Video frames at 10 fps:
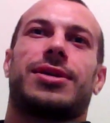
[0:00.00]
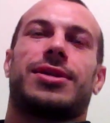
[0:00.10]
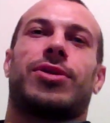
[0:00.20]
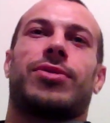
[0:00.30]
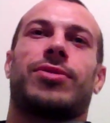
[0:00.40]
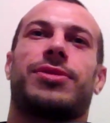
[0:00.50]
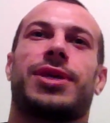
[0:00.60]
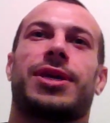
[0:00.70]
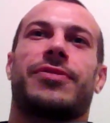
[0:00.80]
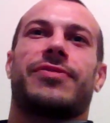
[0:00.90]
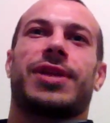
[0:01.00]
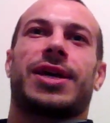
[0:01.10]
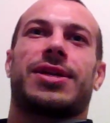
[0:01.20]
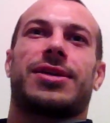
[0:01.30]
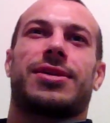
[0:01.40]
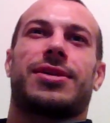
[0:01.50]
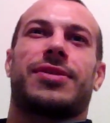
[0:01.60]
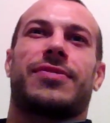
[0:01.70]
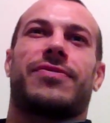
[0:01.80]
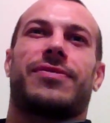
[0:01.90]
the whole thing of like,
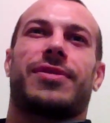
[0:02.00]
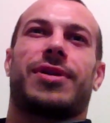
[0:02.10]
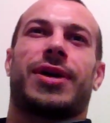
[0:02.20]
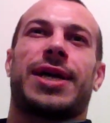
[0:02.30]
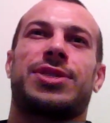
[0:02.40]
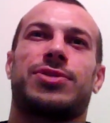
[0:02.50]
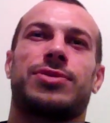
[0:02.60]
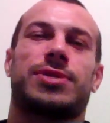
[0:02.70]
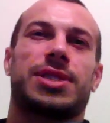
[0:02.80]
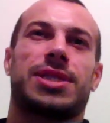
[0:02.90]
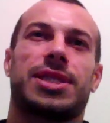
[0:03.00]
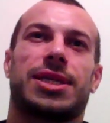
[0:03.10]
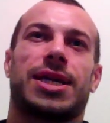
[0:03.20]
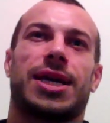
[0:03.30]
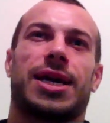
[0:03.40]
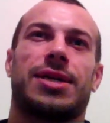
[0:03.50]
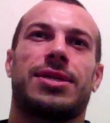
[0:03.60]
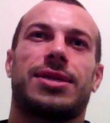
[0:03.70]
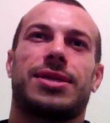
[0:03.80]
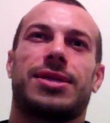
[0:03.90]
if I choose to sit to
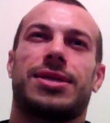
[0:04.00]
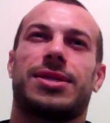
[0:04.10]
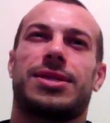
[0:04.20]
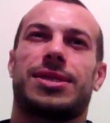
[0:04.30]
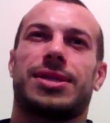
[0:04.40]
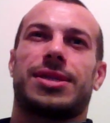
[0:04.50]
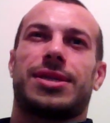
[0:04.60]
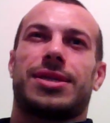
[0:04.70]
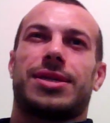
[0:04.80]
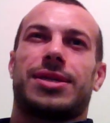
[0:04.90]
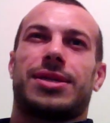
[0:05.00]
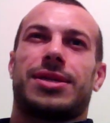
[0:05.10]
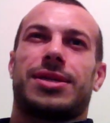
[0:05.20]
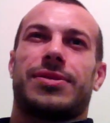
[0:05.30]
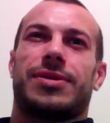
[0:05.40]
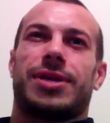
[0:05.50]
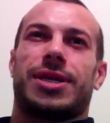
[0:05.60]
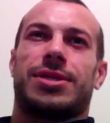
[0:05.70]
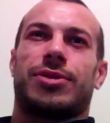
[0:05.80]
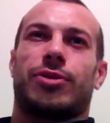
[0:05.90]
guard, it's
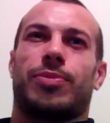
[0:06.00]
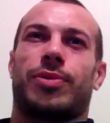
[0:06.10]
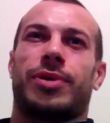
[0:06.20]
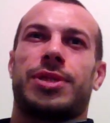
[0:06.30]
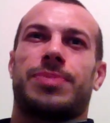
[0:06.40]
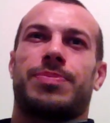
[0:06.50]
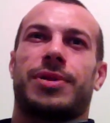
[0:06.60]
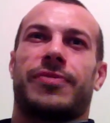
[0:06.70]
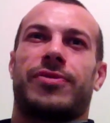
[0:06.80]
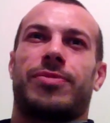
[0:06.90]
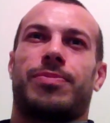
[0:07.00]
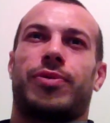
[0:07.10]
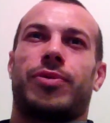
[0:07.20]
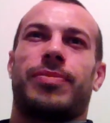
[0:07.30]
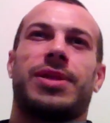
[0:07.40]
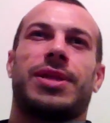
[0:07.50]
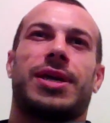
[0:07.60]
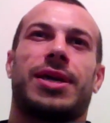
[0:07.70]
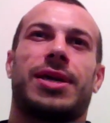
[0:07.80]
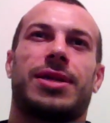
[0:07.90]
no points, but if you put me
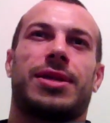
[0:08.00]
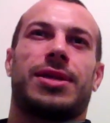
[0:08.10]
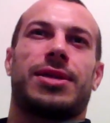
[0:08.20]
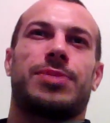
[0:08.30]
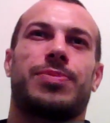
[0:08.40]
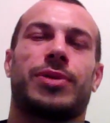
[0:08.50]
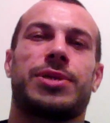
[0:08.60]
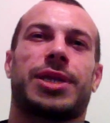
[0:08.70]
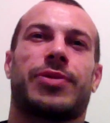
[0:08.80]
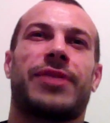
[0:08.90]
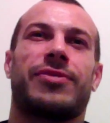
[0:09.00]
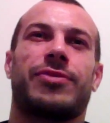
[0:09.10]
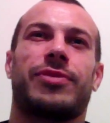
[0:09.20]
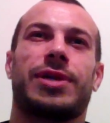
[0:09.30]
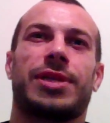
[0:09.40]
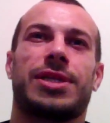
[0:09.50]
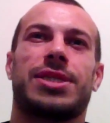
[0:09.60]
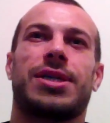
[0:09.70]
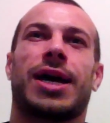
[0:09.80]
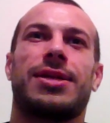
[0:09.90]
there, then it is points. Like, we haven't really
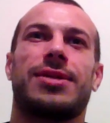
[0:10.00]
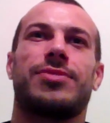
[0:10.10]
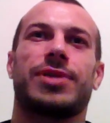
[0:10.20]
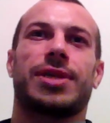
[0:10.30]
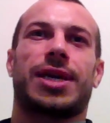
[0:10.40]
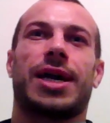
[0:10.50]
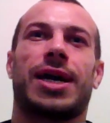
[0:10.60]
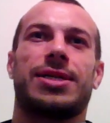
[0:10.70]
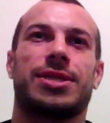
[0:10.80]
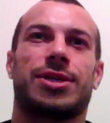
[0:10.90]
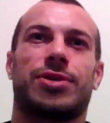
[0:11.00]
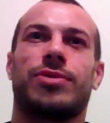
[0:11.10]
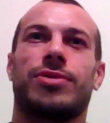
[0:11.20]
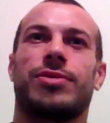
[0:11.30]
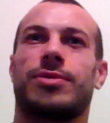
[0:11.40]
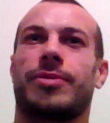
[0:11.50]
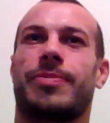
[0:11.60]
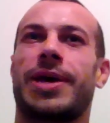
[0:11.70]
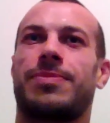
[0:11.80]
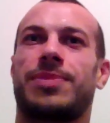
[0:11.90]
decided guard is a good or a
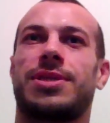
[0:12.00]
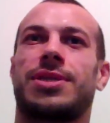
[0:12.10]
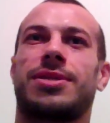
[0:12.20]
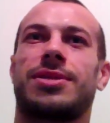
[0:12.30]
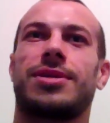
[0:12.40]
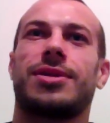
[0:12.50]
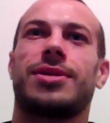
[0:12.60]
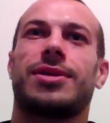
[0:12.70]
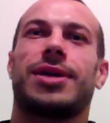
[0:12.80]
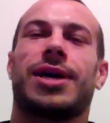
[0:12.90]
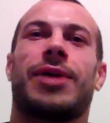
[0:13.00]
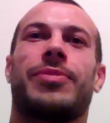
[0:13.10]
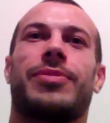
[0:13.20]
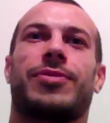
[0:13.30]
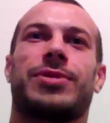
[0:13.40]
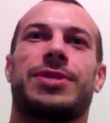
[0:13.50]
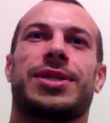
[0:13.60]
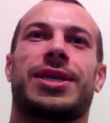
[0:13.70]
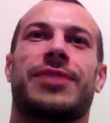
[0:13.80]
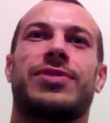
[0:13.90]
bad position. Whereas
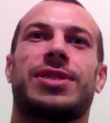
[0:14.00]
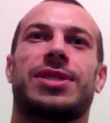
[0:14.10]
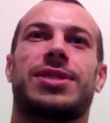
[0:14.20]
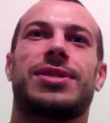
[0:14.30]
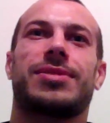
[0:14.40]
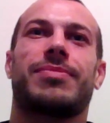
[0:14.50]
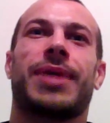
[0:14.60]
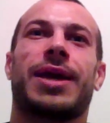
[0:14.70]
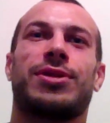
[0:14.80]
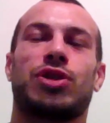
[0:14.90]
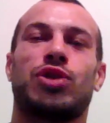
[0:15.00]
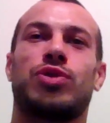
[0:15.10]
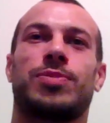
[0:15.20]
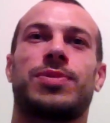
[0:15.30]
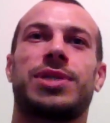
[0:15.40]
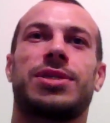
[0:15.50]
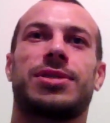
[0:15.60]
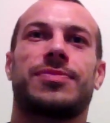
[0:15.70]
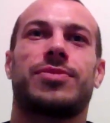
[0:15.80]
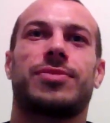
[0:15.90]
I think if you just made it a neutral position,